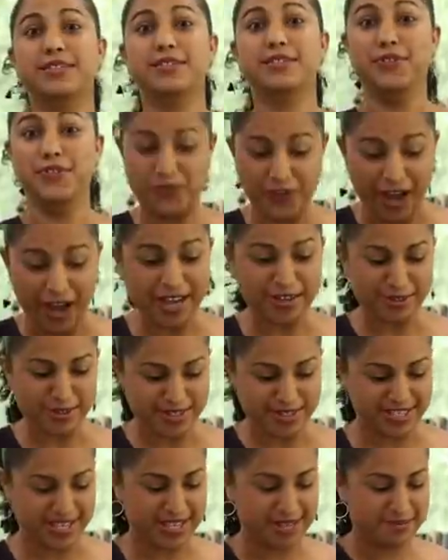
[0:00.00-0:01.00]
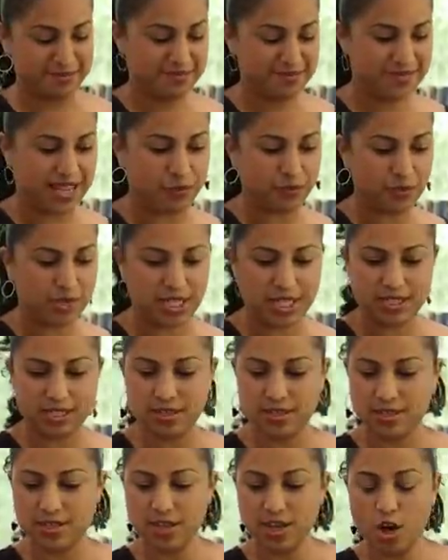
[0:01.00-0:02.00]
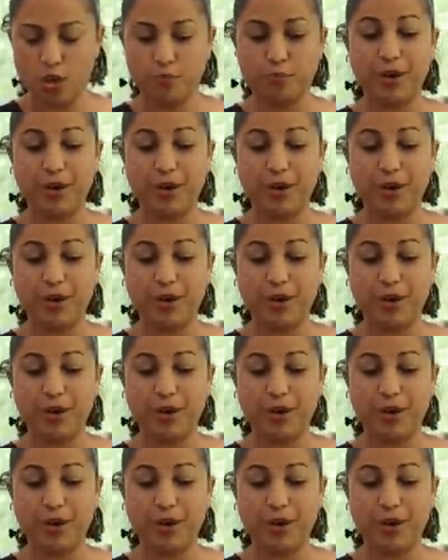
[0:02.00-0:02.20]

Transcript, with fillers: final seam that we need to sew.